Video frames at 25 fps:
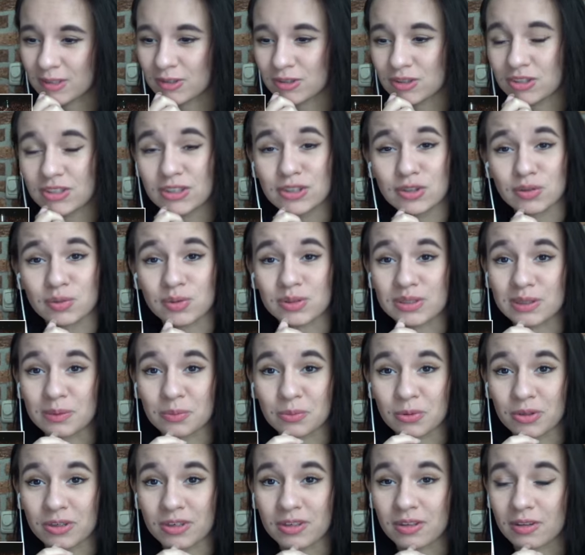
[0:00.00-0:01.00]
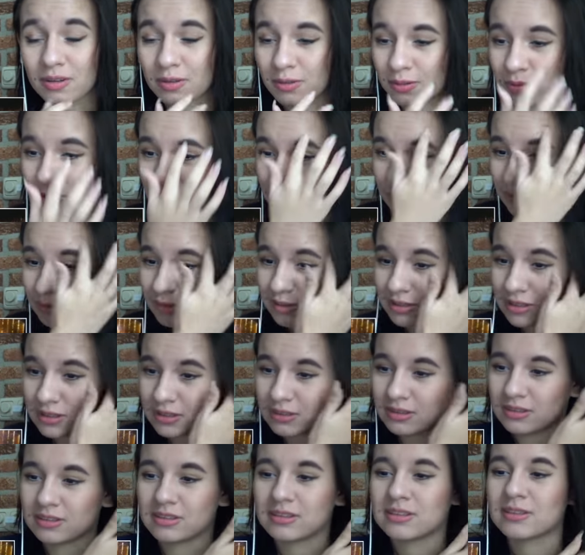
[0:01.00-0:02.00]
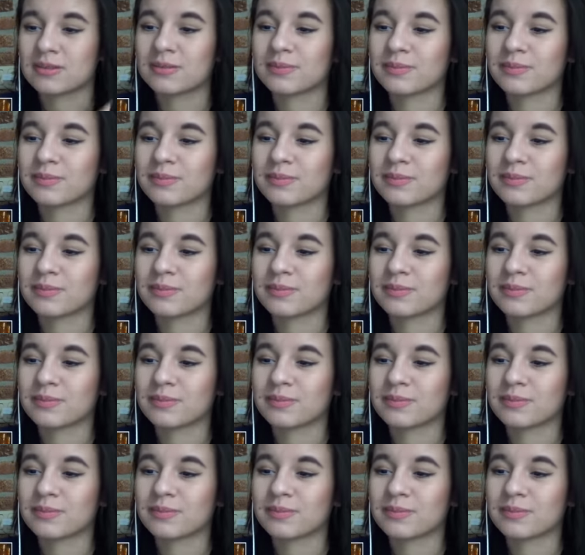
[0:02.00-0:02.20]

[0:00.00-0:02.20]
She's really pretty though. She really is.